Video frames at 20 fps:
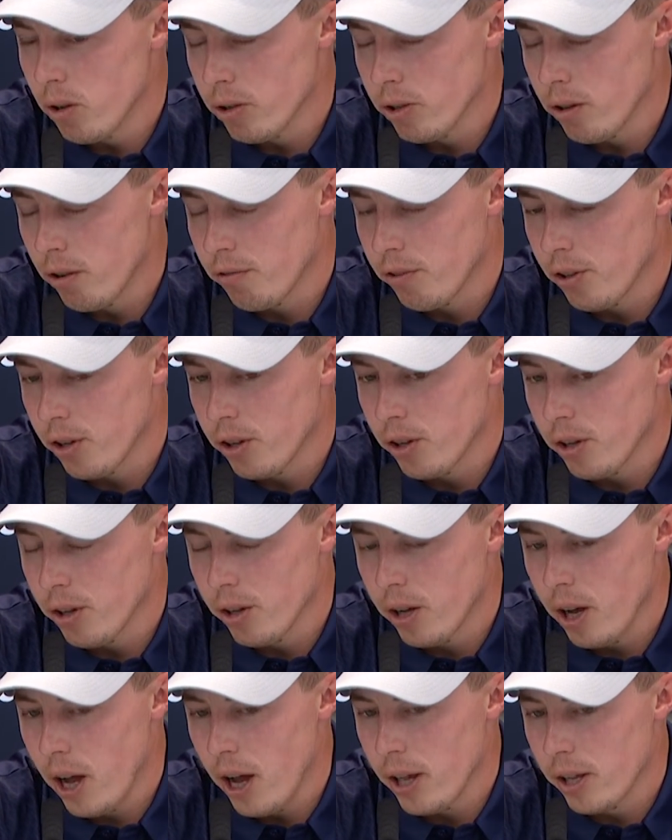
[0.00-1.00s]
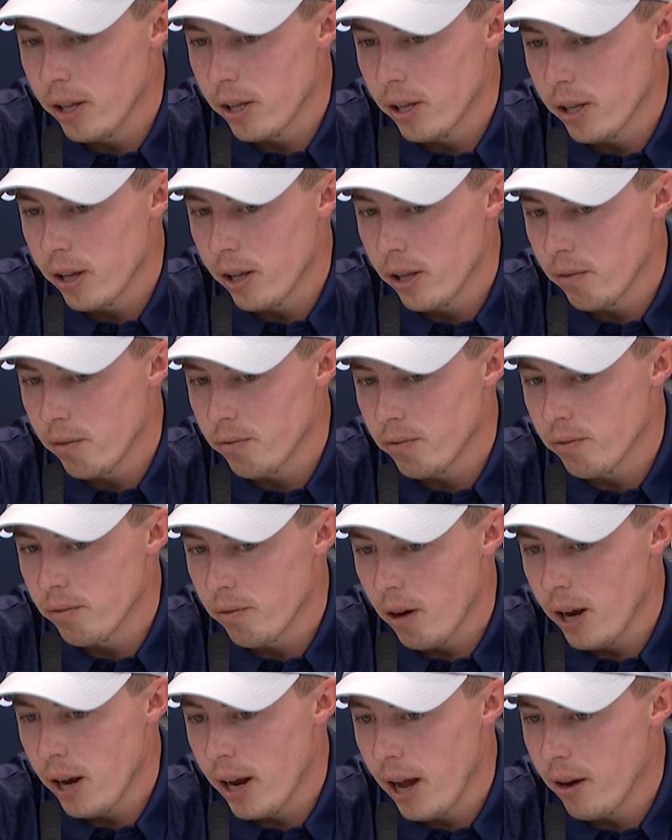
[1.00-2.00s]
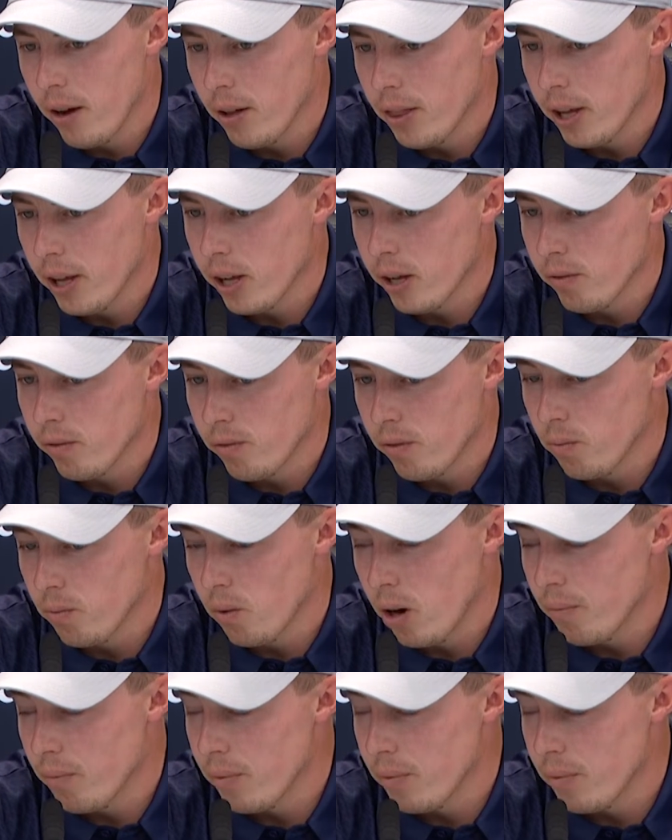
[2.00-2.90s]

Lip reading: softer. And right now, I think from what I'm